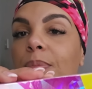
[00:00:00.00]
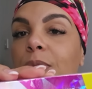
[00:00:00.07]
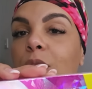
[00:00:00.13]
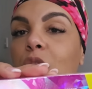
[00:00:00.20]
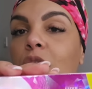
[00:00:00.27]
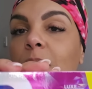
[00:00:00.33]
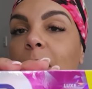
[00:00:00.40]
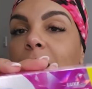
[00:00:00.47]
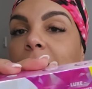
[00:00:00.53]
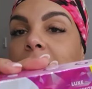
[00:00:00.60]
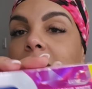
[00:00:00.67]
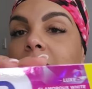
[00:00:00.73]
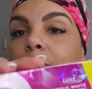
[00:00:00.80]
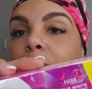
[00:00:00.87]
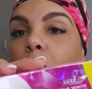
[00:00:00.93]

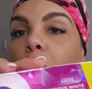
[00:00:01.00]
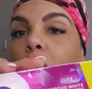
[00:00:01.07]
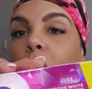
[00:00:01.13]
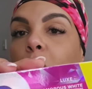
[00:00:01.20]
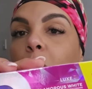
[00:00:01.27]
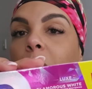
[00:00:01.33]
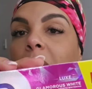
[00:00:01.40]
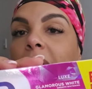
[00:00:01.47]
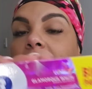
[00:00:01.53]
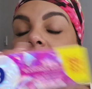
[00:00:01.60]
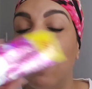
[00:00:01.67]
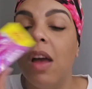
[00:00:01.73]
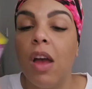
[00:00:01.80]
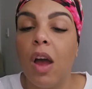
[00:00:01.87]
toothpaste, some Oral-B.